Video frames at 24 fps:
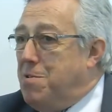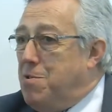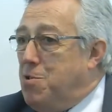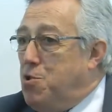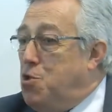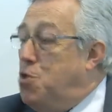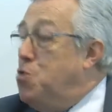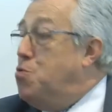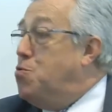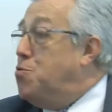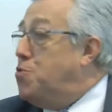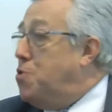
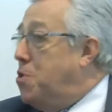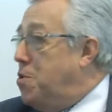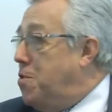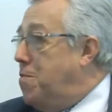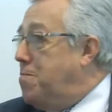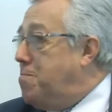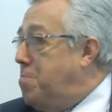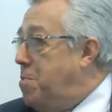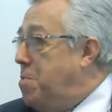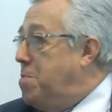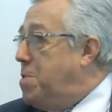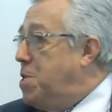user
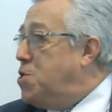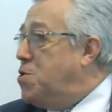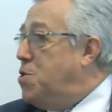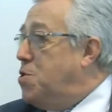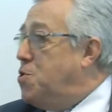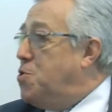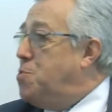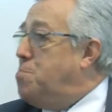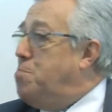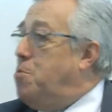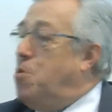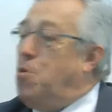of public
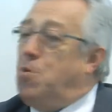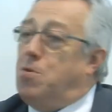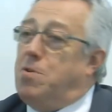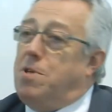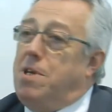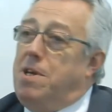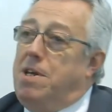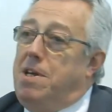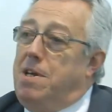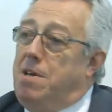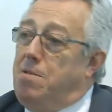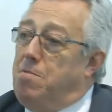transport
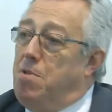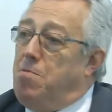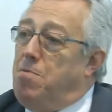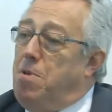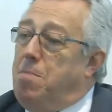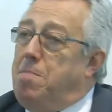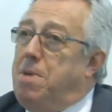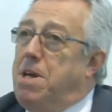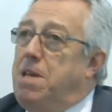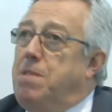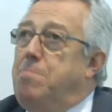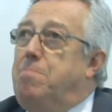will
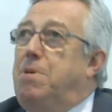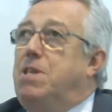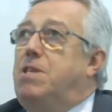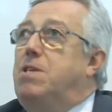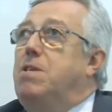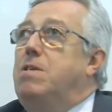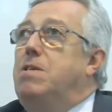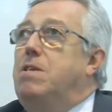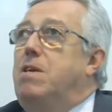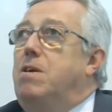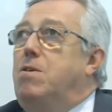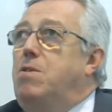remain,
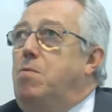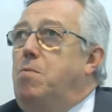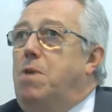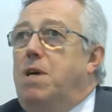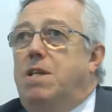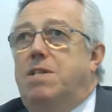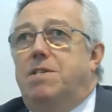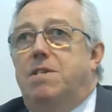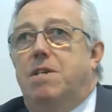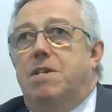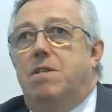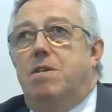but the other
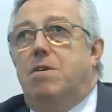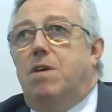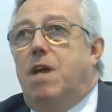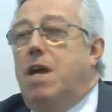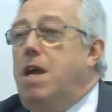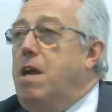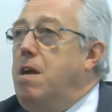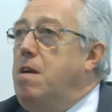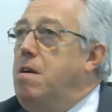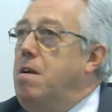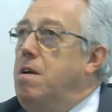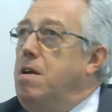one said,
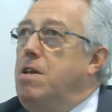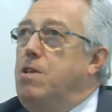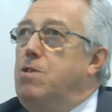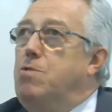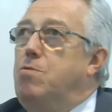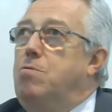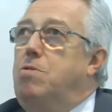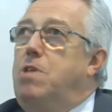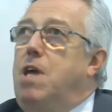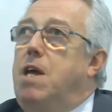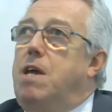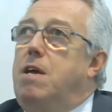okay,
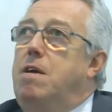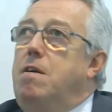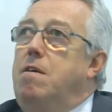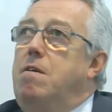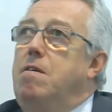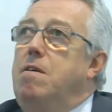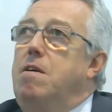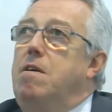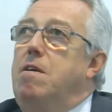today